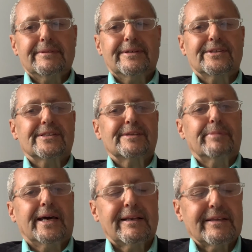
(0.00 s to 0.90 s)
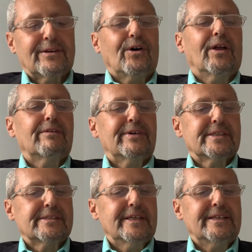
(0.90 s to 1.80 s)
because it's a battle that all of
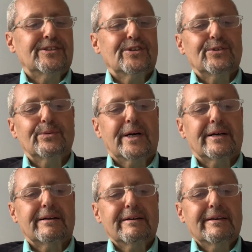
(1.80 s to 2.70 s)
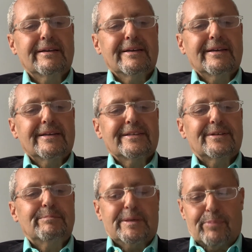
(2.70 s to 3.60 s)
us need to
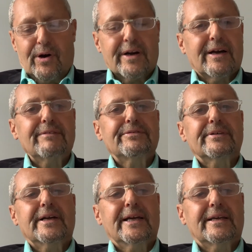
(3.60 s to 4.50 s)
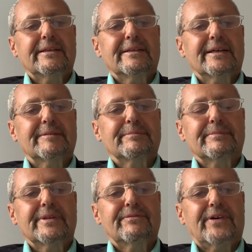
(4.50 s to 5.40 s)
be part of, and
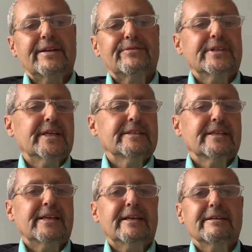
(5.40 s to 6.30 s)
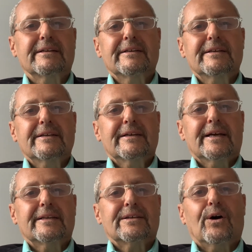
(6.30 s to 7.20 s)
the fight for dignity
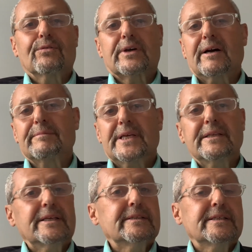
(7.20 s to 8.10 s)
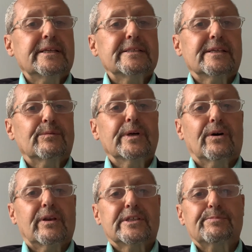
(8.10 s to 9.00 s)
and to overcome the indignities that we
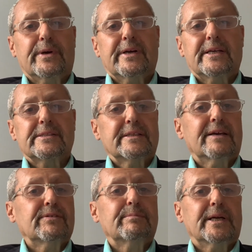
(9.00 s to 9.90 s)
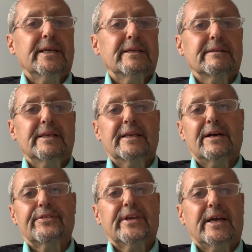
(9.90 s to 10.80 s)
all experience and everybody in
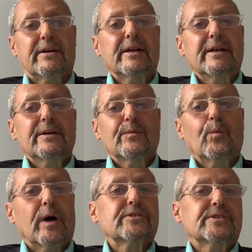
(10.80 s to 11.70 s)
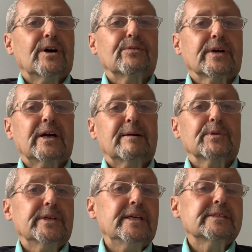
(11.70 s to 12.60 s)
healthcare wants to overcome
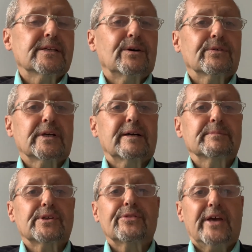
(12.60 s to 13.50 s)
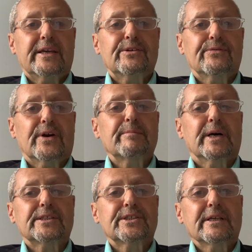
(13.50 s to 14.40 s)
or needs to overcome. So thank you very
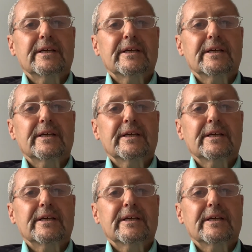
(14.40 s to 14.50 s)
much